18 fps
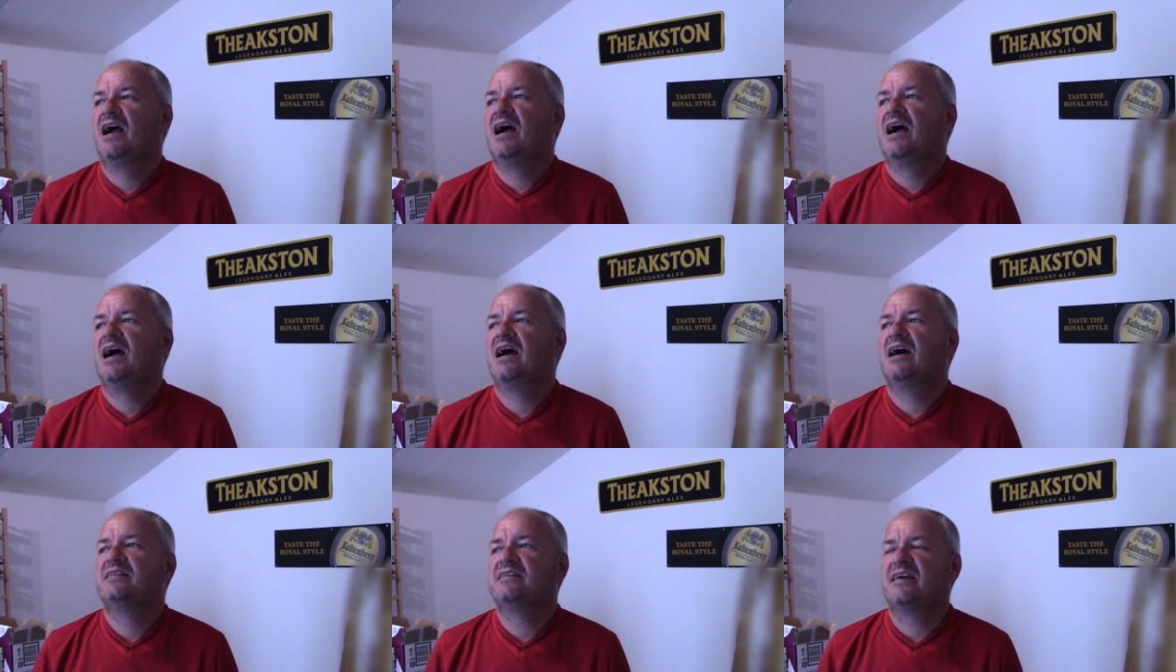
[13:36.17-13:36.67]

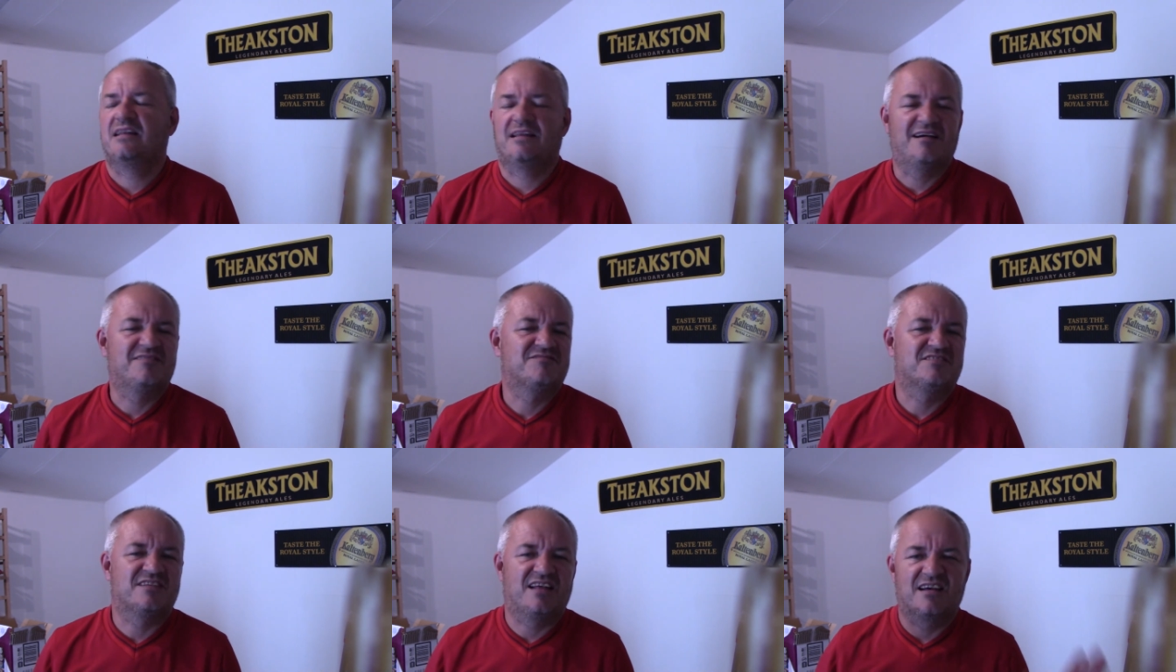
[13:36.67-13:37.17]
And then
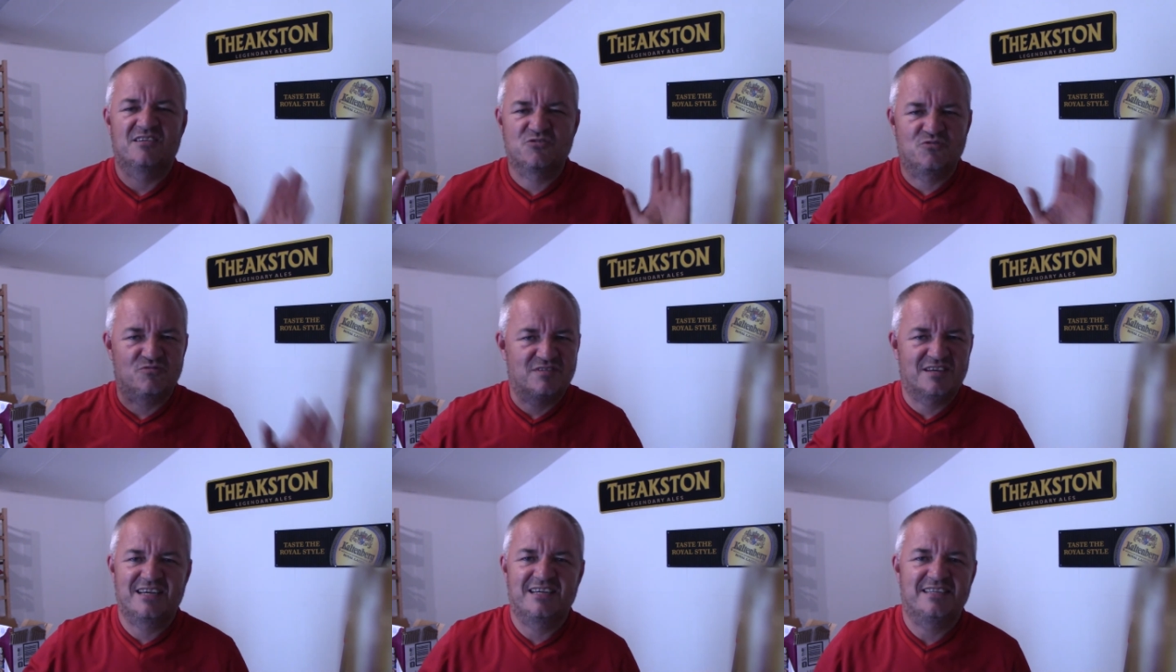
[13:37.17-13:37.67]
after that, sort
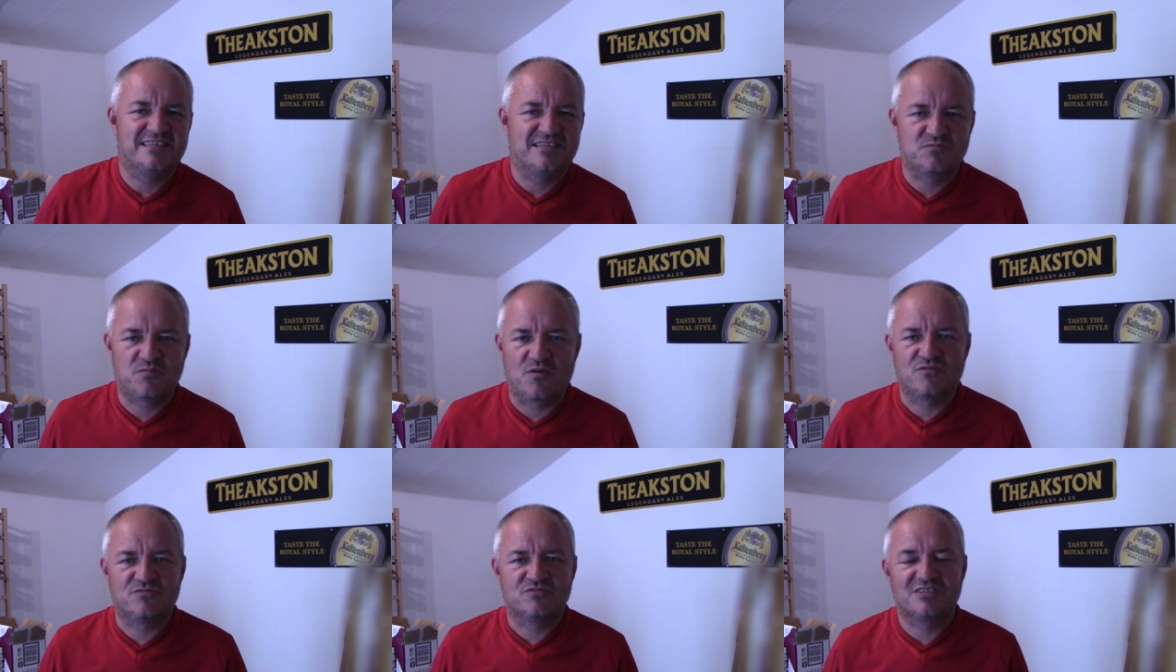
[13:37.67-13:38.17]
of the kiddies
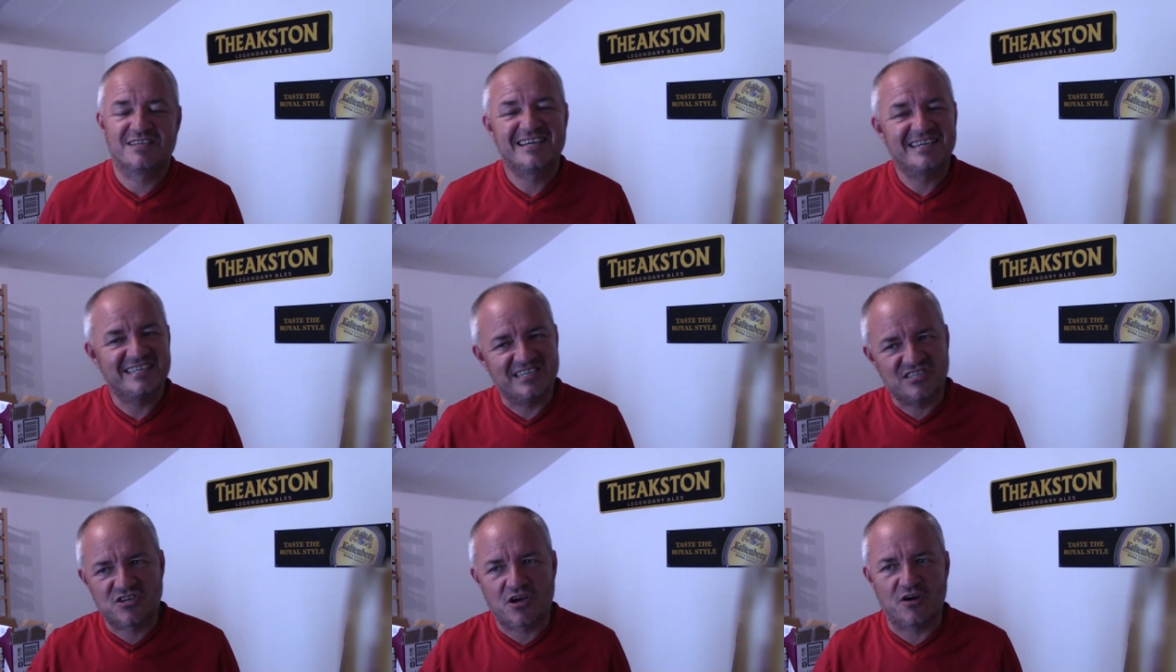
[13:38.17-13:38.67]
ones. The
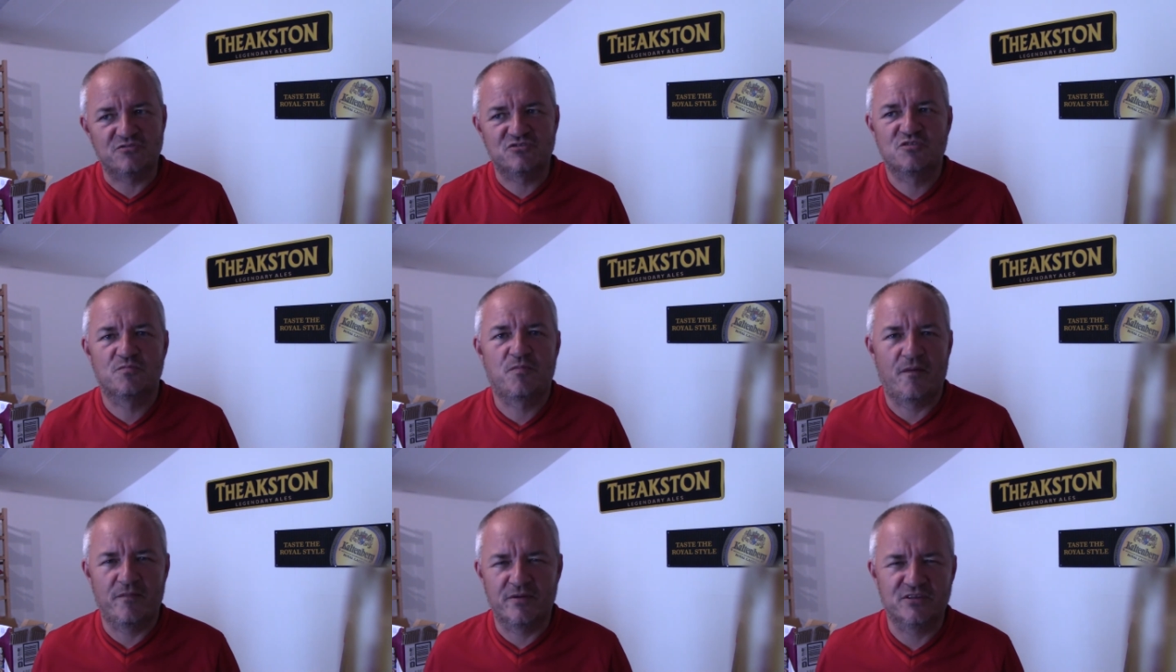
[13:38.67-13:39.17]
kiddies coaster
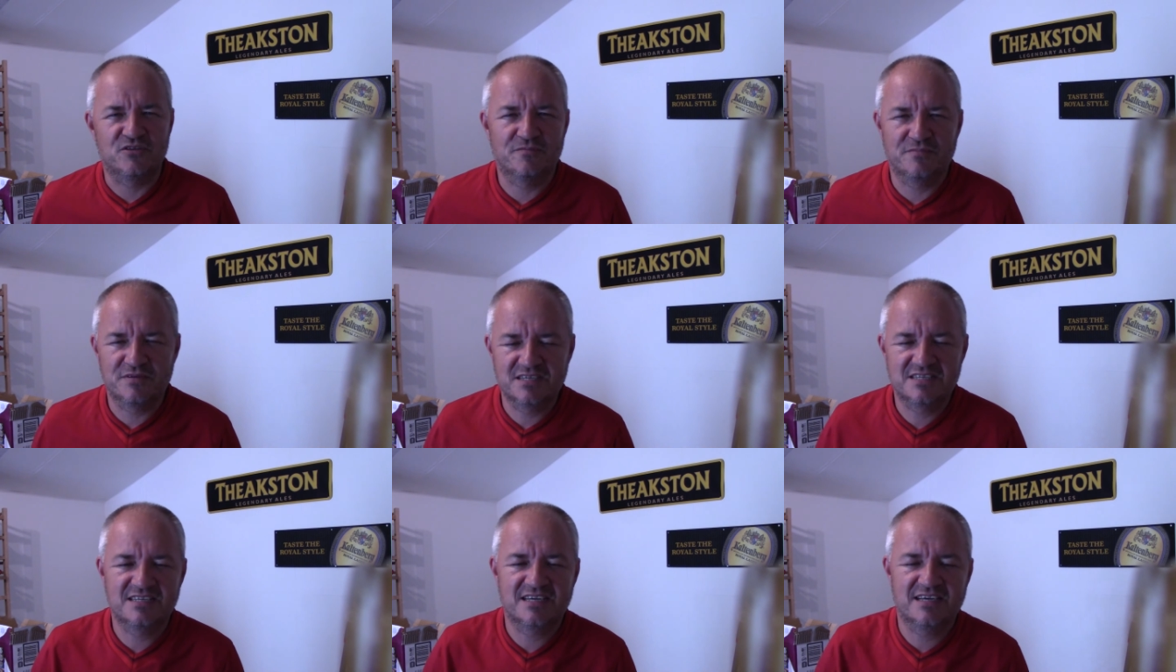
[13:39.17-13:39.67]
probably at number
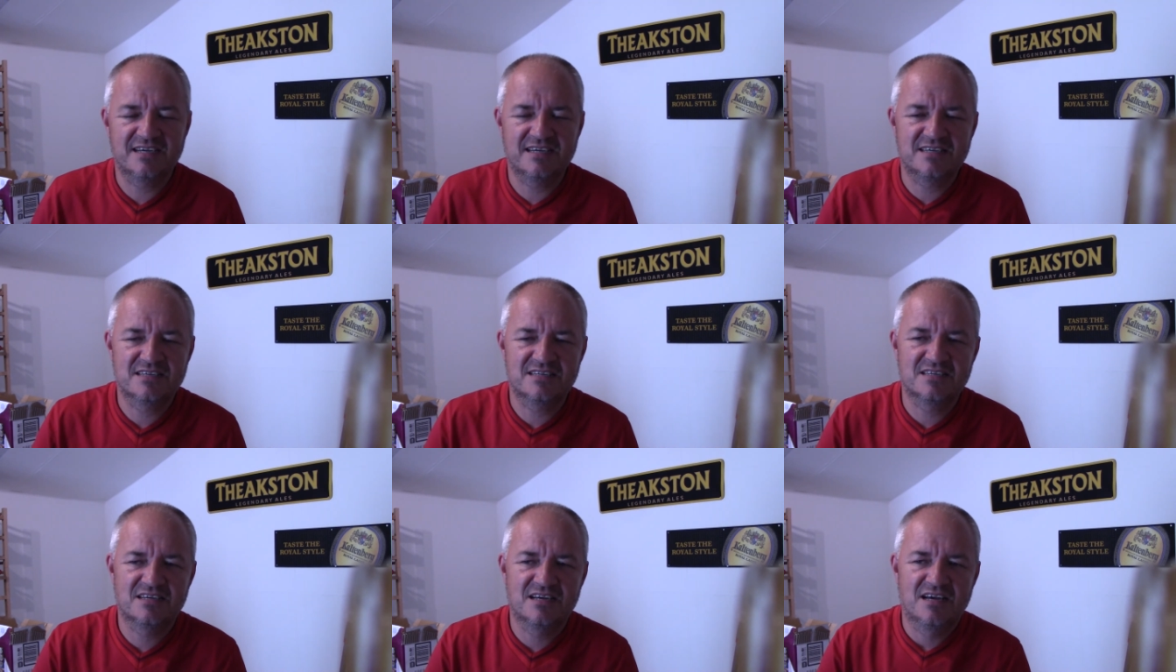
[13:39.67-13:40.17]

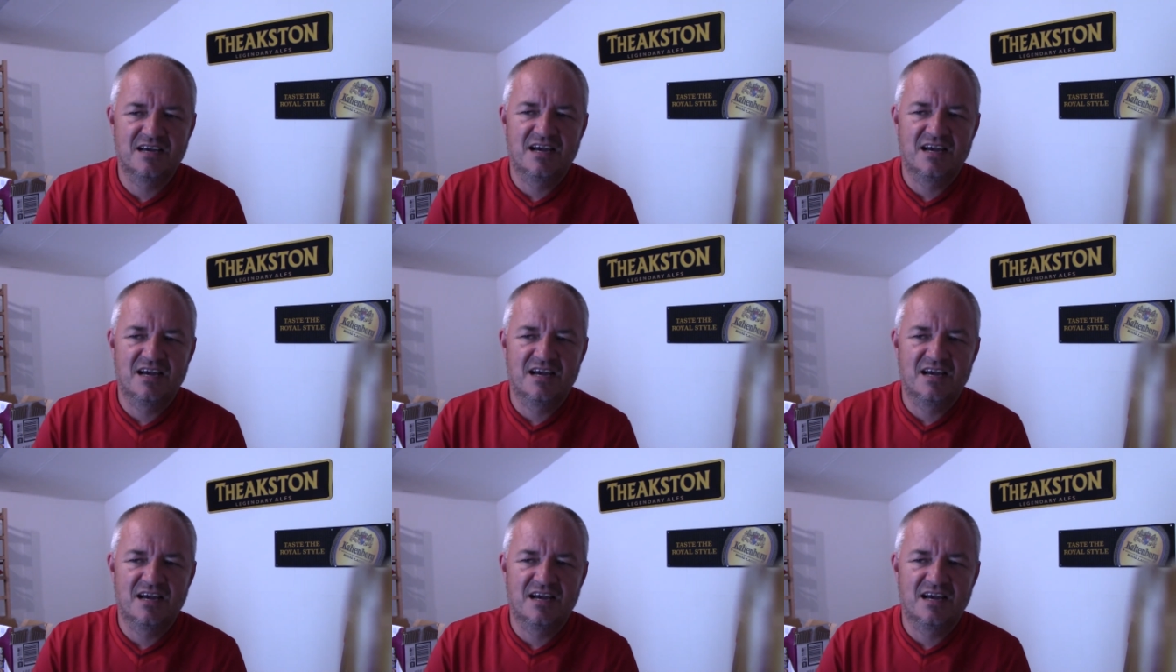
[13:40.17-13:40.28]
six.